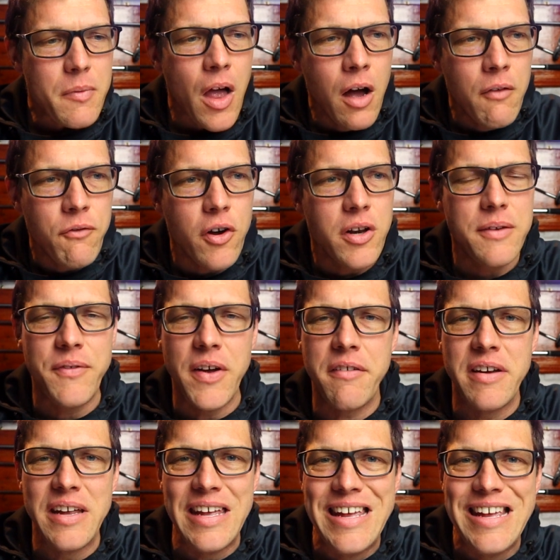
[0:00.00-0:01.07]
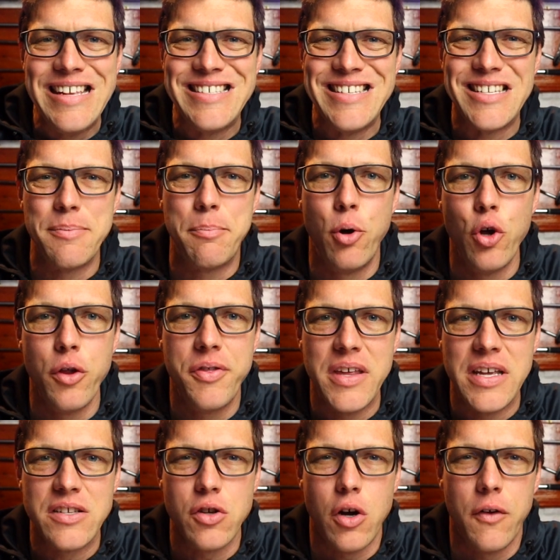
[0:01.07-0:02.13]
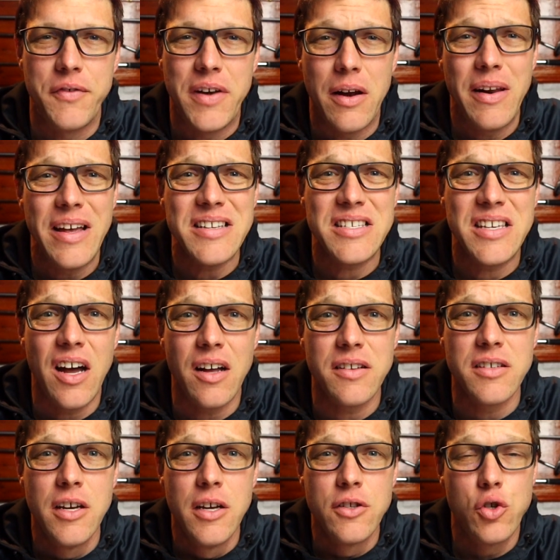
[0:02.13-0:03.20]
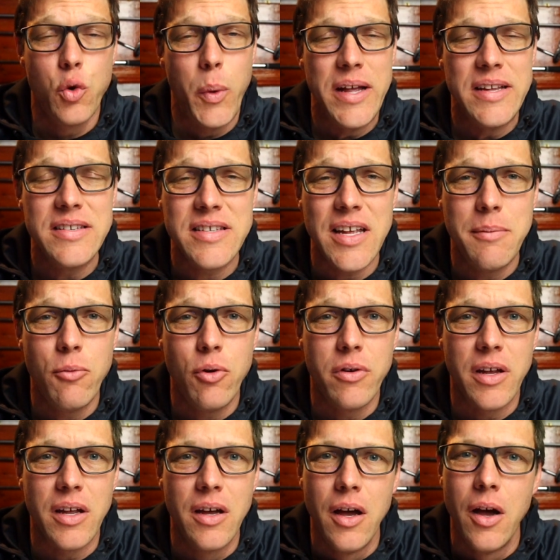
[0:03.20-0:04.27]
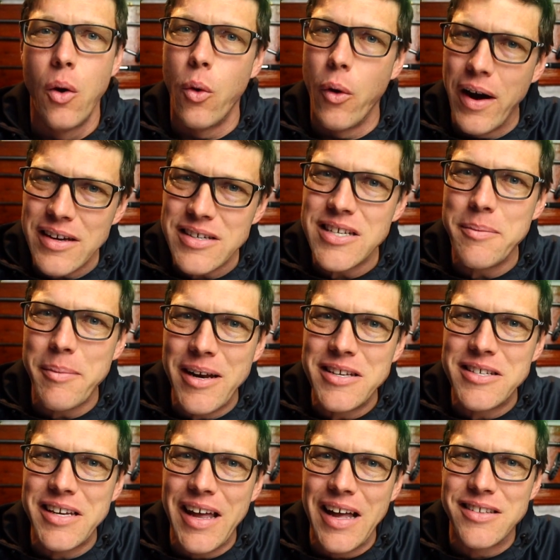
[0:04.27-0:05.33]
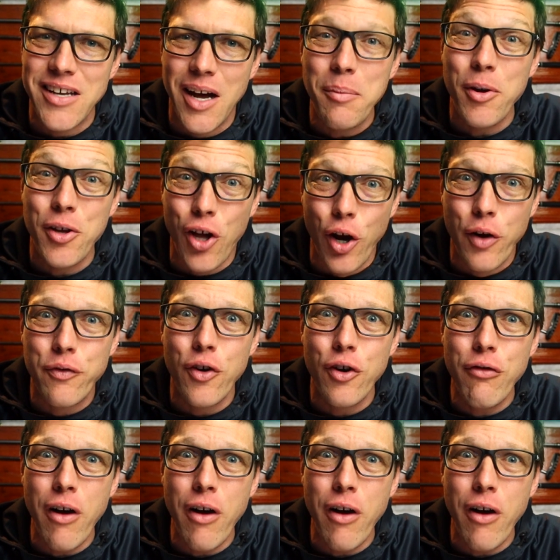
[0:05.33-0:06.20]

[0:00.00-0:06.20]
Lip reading: I find it very easy to put things off. Now let's cut to Wednesday morning, where I actually managed to get up and go for a